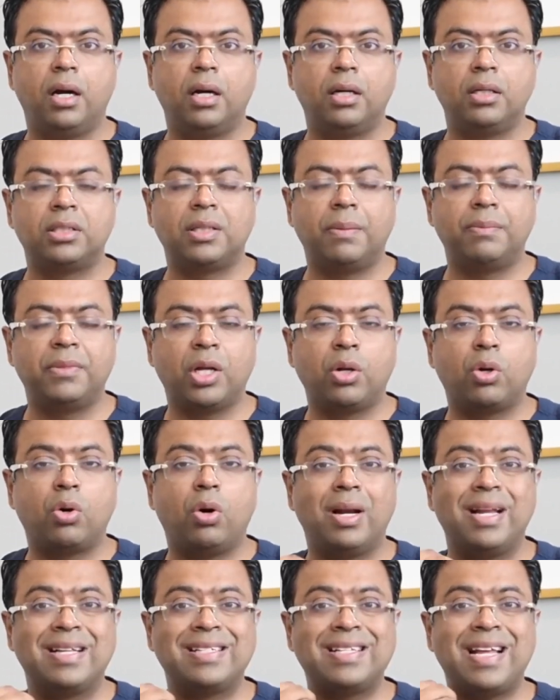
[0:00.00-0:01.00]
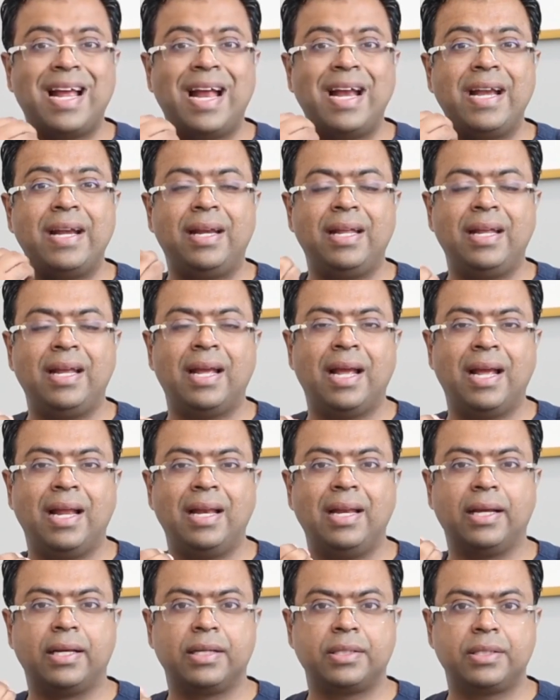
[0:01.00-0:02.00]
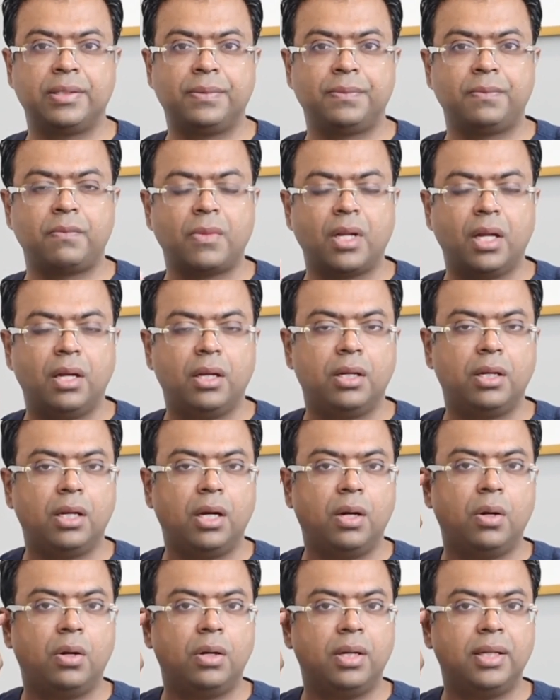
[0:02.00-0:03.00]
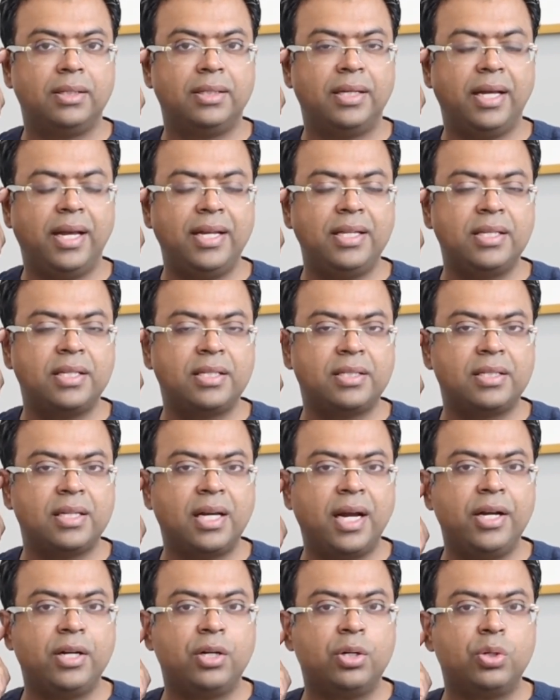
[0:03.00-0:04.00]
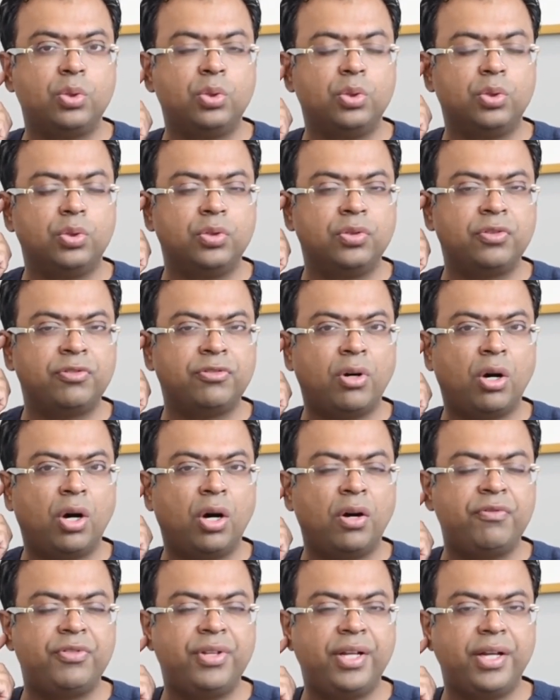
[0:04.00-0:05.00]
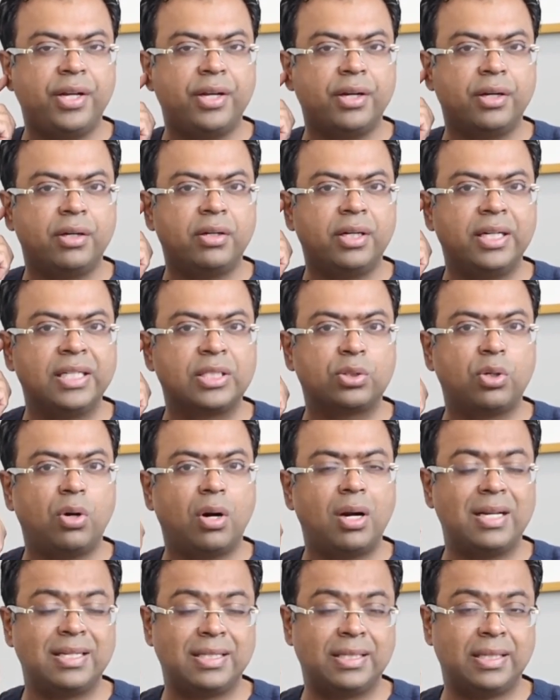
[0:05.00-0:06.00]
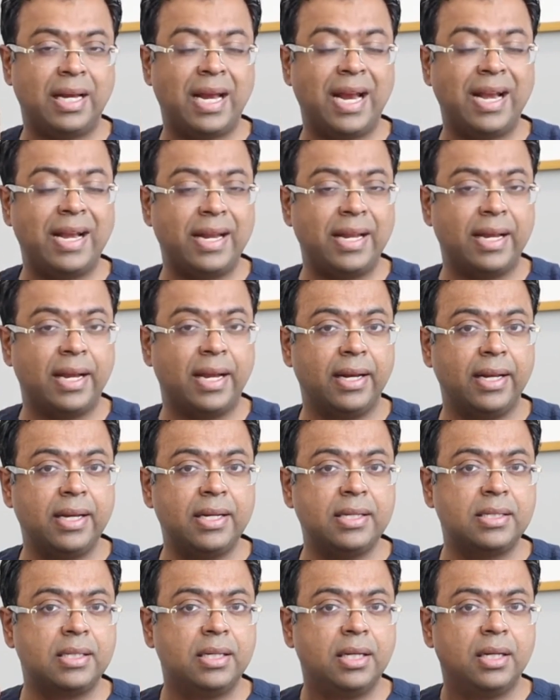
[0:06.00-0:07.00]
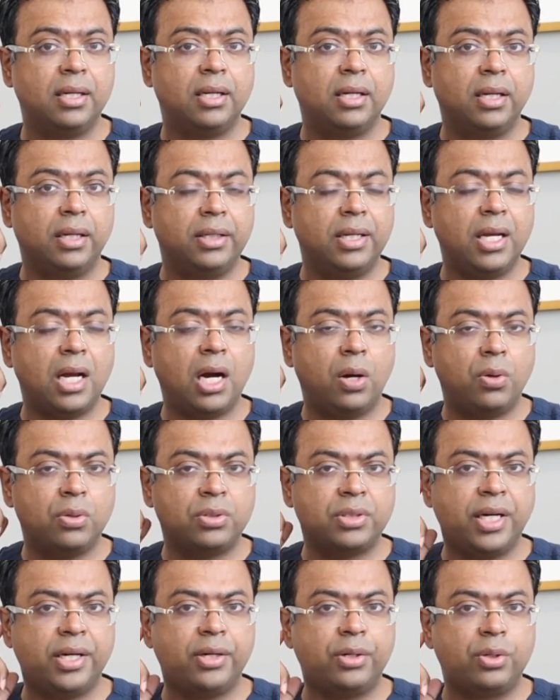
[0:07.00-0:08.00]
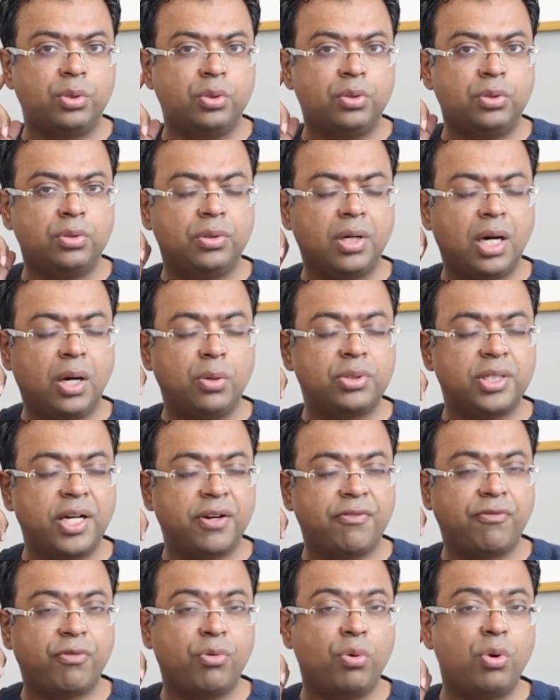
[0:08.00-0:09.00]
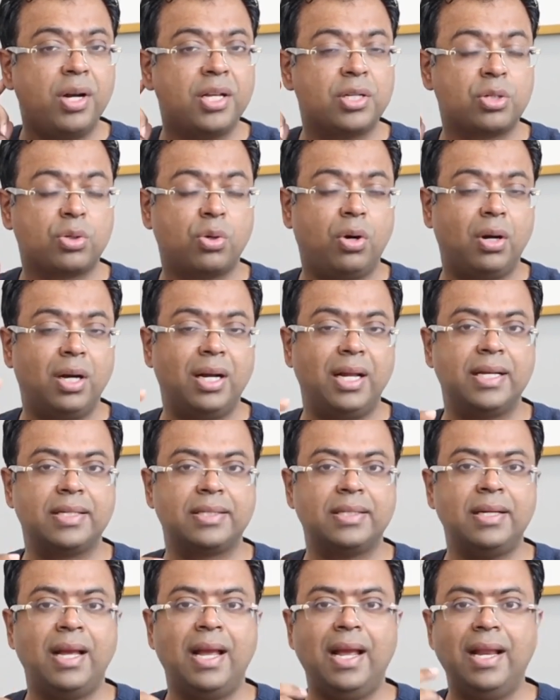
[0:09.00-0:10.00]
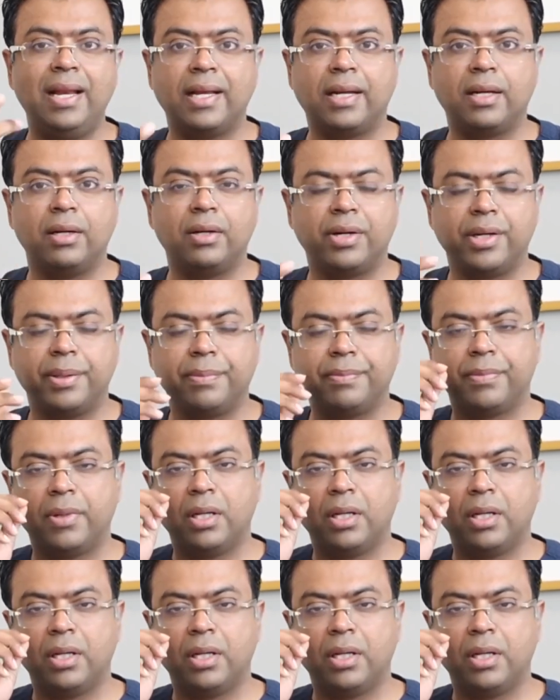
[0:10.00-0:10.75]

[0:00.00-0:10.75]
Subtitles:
something called as antihelix. Now, the inside groove of the ear is called as an antihelix. The outside groove, outside fold is called as a helical rim.